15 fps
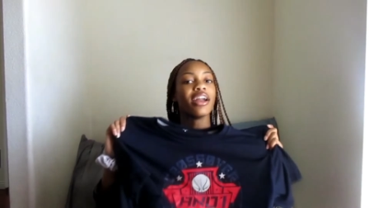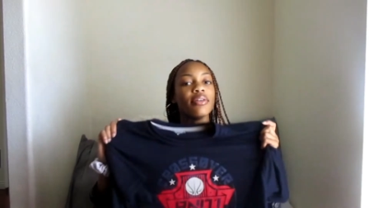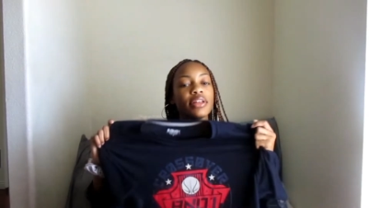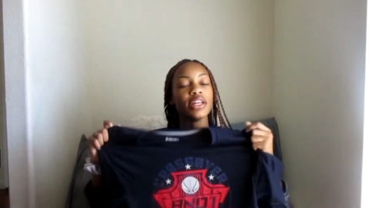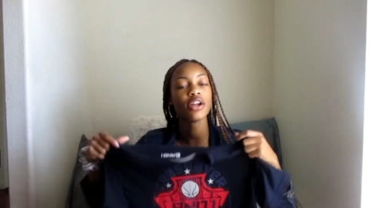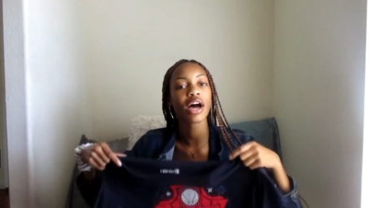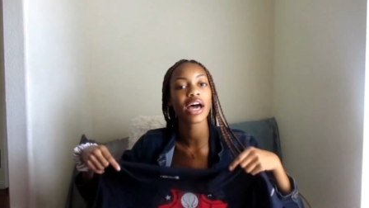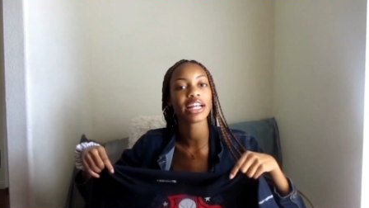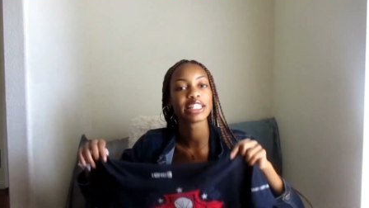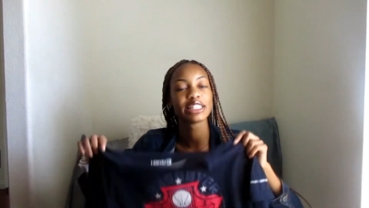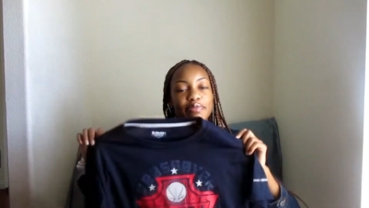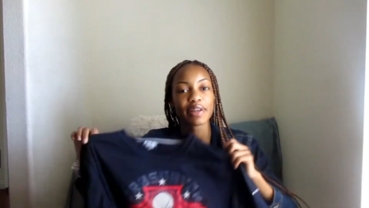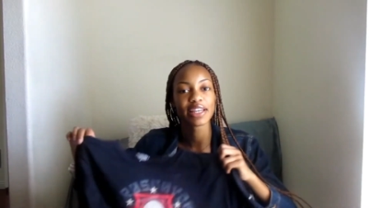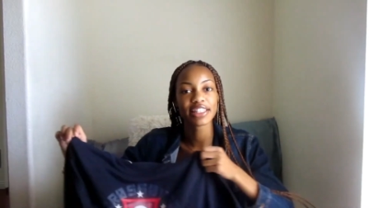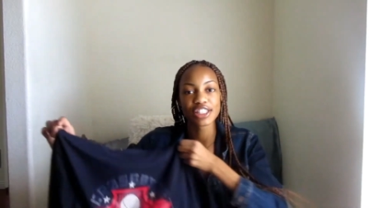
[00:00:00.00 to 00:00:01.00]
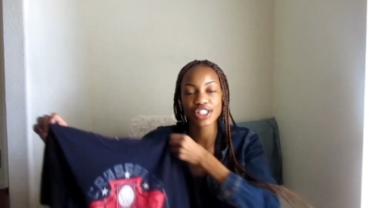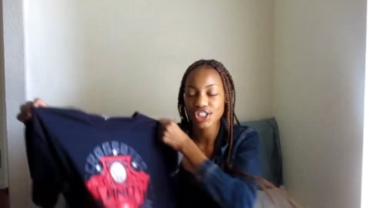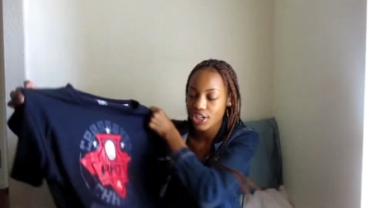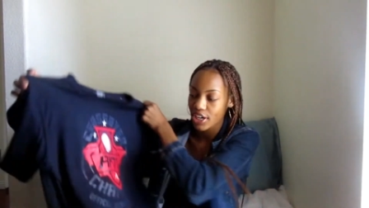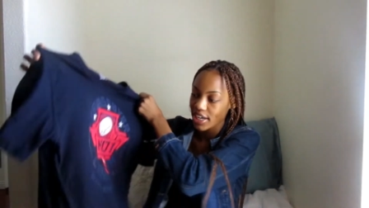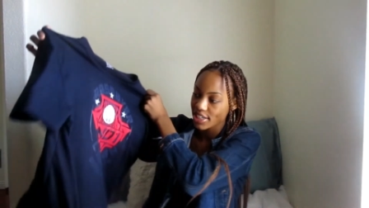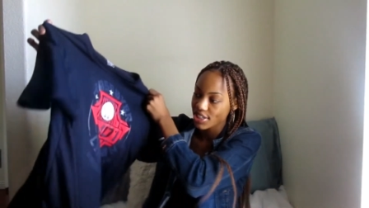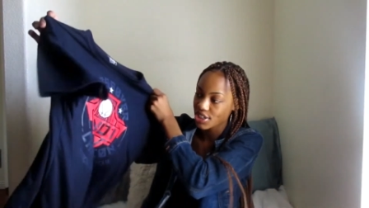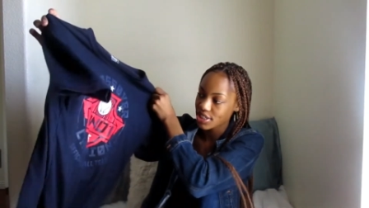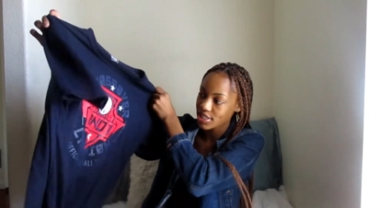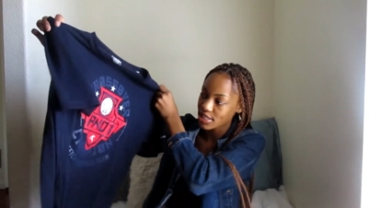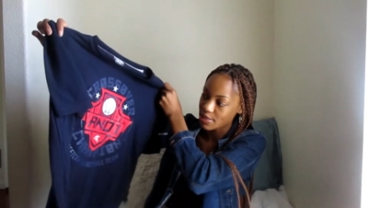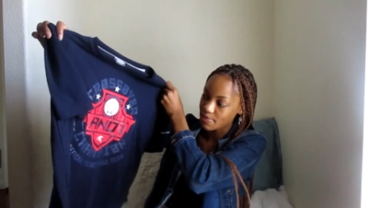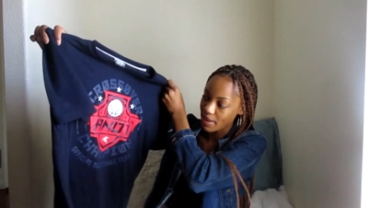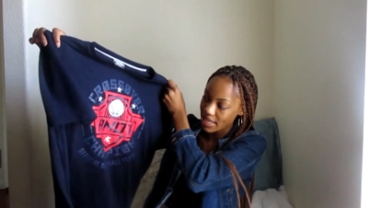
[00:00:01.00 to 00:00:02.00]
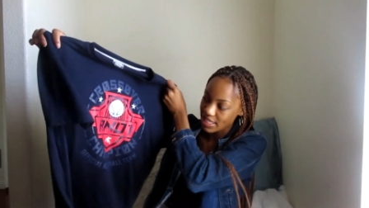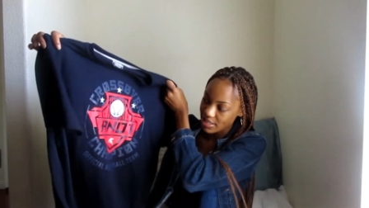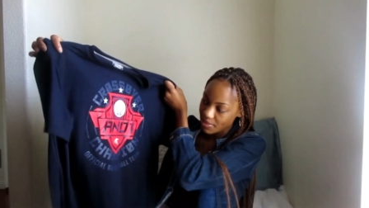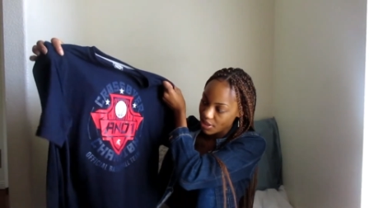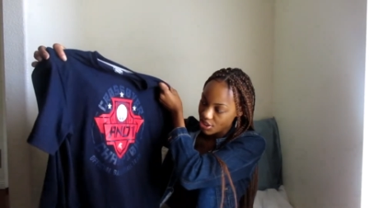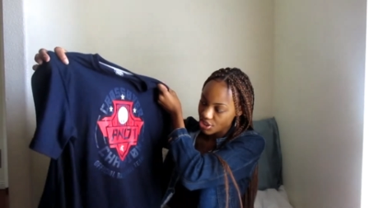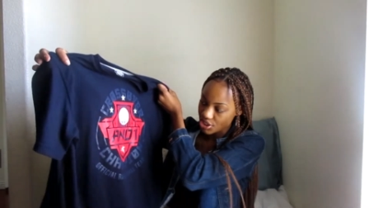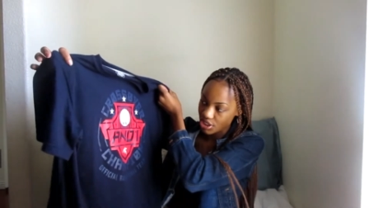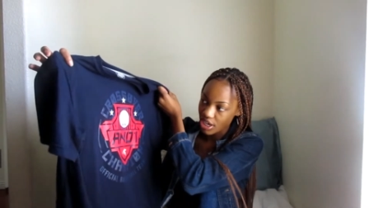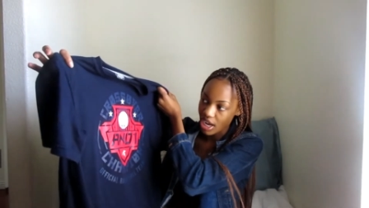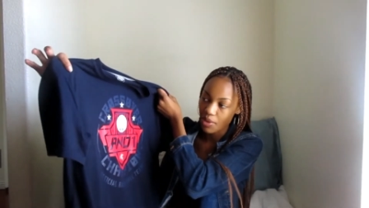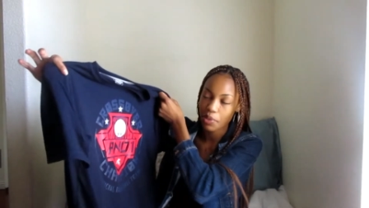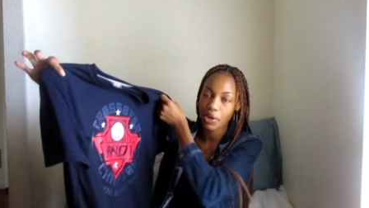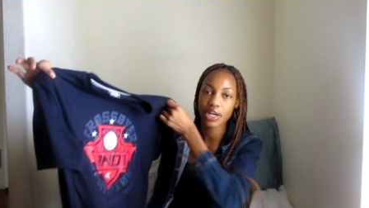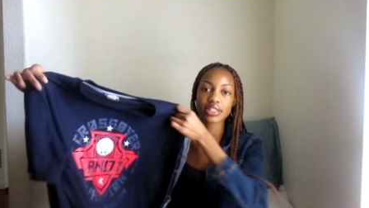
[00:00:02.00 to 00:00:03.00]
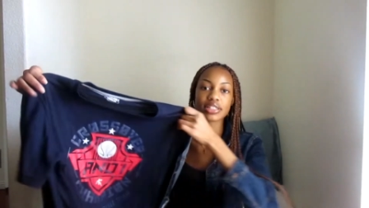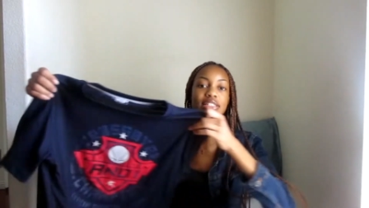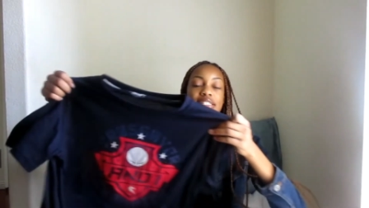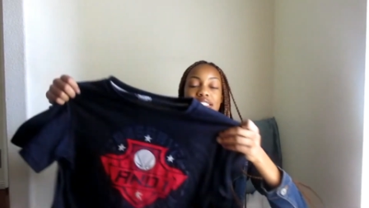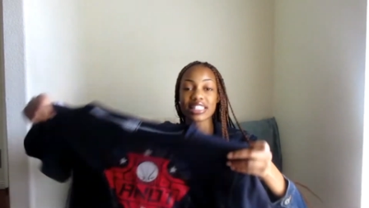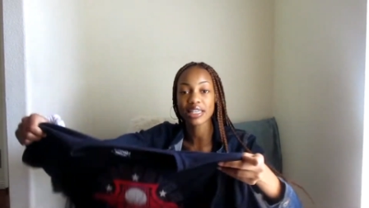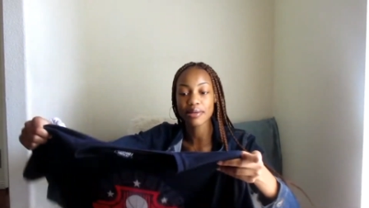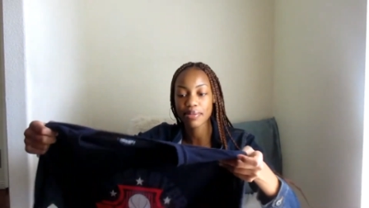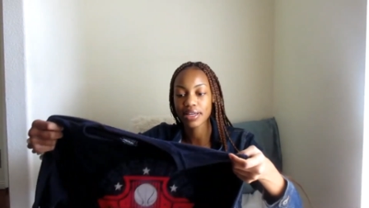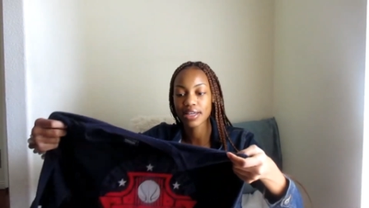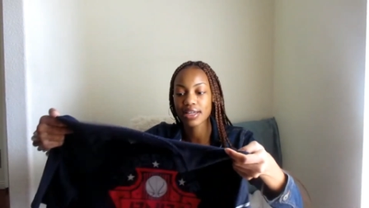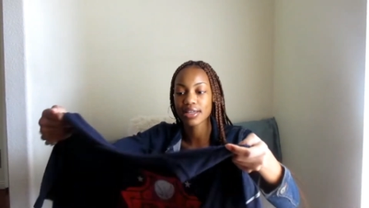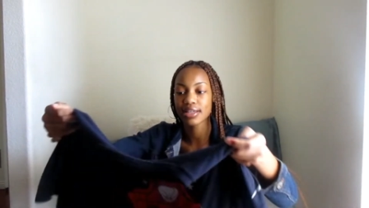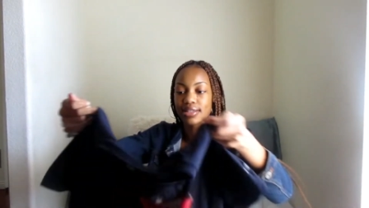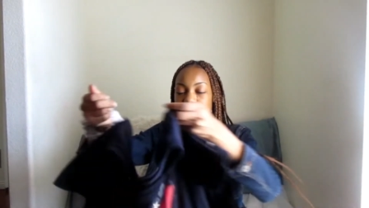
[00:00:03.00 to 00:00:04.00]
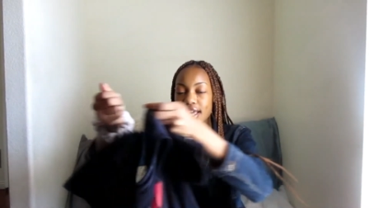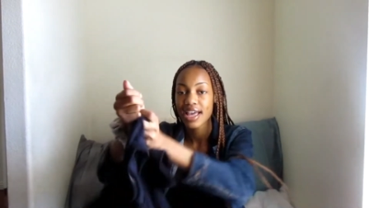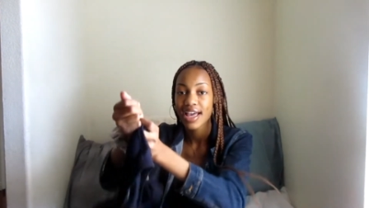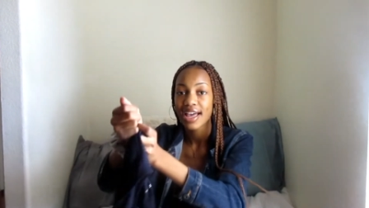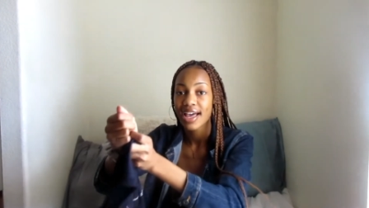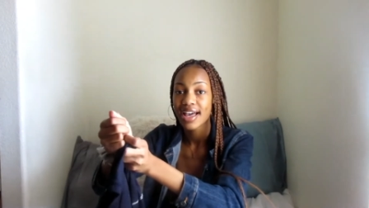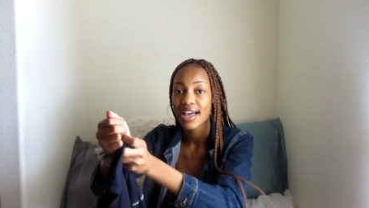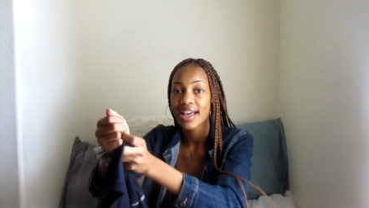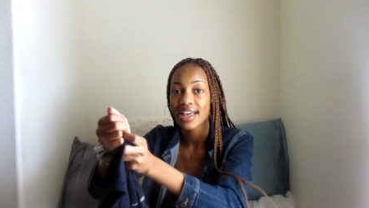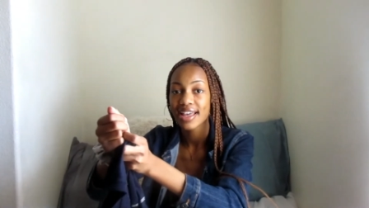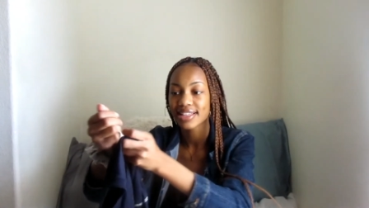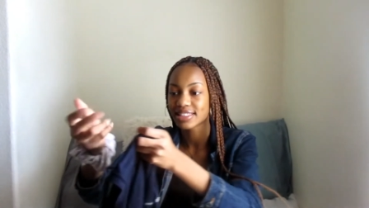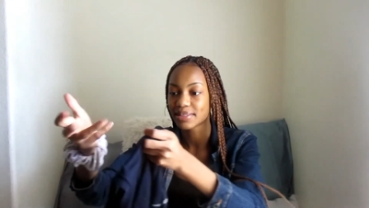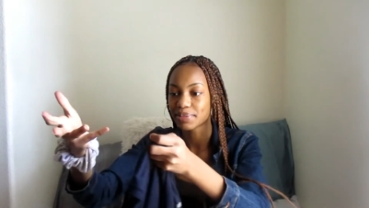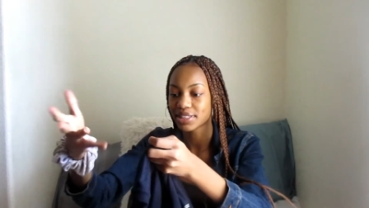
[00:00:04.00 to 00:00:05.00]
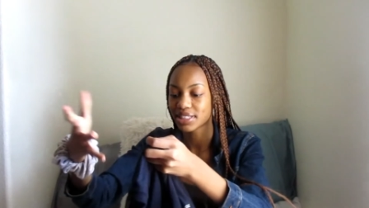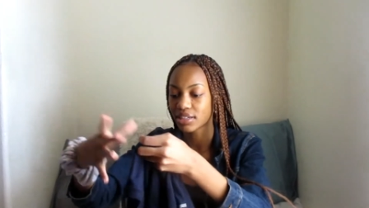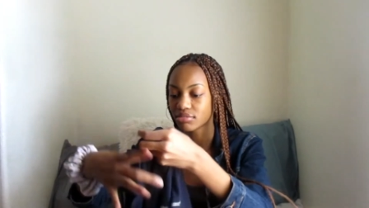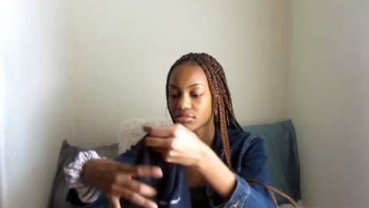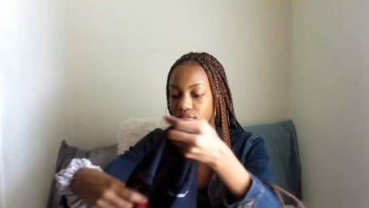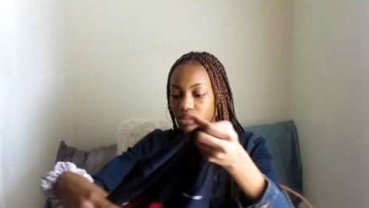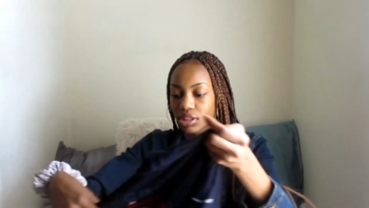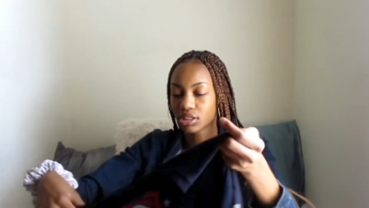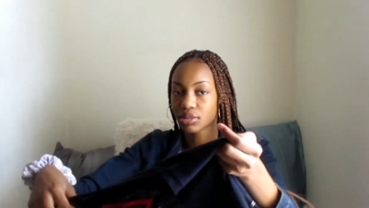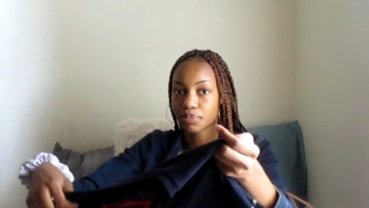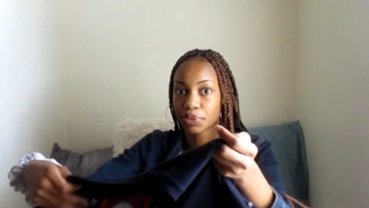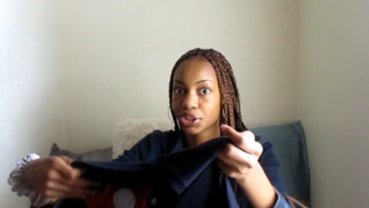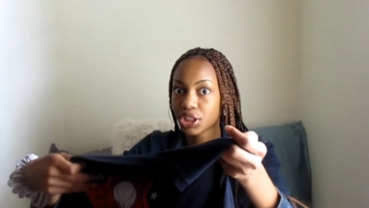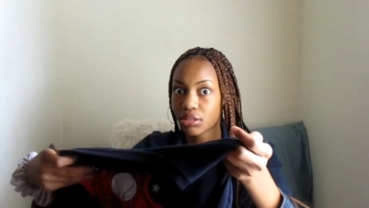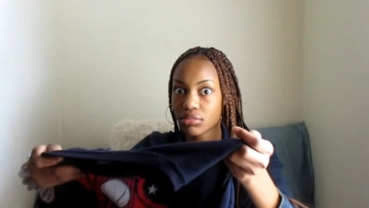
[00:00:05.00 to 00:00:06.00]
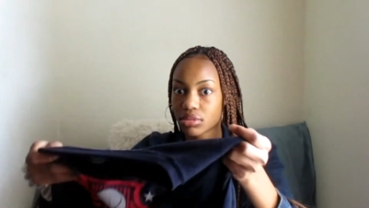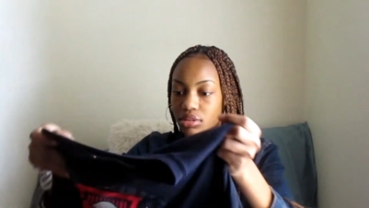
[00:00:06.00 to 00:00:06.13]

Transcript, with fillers: I don't really know how to explain this shirt. It's just this basketball shirt. I wear it to sleep because it's a, it's a pajama